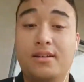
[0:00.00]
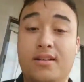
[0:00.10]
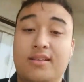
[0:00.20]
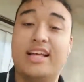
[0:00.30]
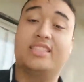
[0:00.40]

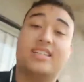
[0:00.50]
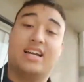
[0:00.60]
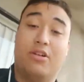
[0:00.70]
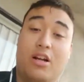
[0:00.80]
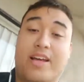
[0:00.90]
That's kind of
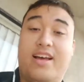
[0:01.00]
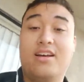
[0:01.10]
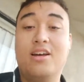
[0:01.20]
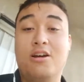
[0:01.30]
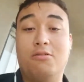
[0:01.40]
where I'm at.
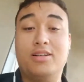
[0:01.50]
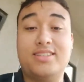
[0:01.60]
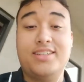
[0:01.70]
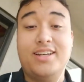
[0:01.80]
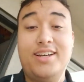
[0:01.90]
What's
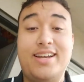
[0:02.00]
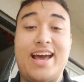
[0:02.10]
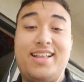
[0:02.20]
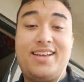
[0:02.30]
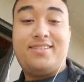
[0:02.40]
good,
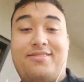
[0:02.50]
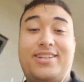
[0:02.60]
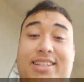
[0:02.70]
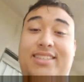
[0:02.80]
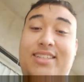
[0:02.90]
Allie?
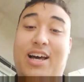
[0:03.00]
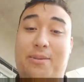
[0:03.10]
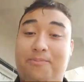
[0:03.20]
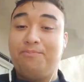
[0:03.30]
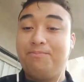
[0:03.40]
What is up?